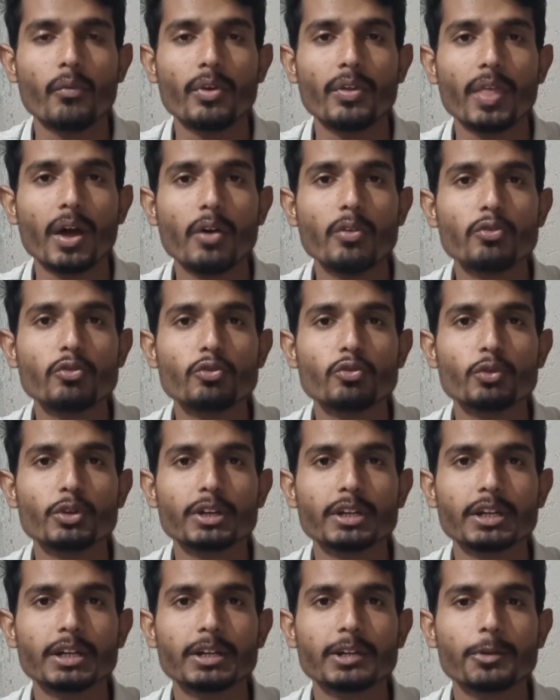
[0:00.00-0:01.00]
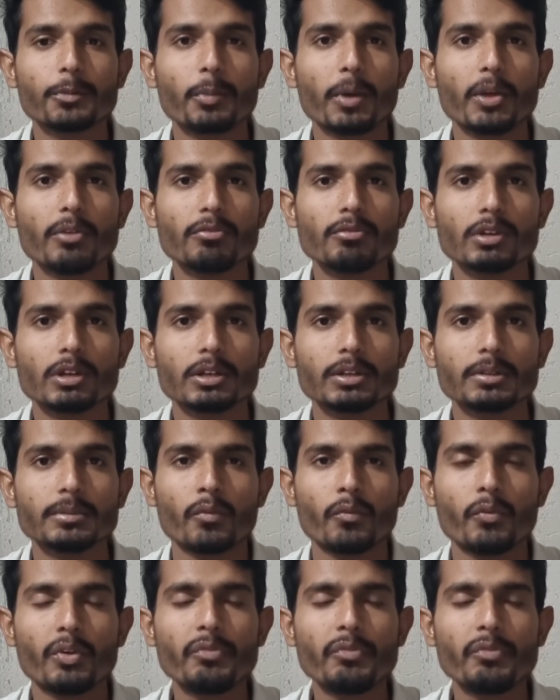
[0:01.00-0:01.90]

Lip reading: without doing it manually?